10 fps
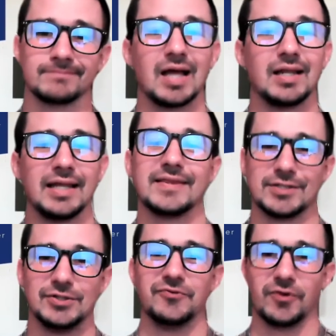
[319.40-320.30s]
I like this
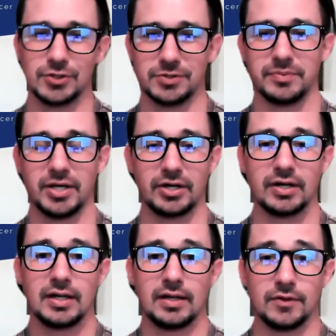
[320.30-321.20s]
new version
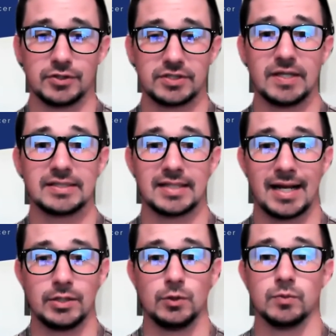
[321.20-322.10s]
better. There's things that I
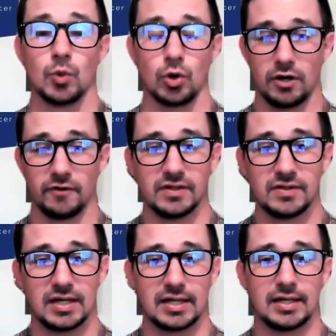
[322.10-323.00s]
use more often
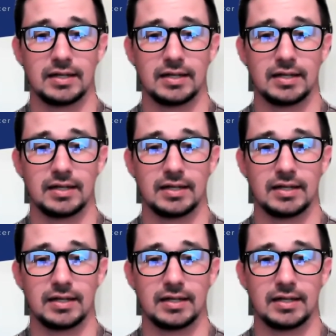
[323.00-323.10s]
that I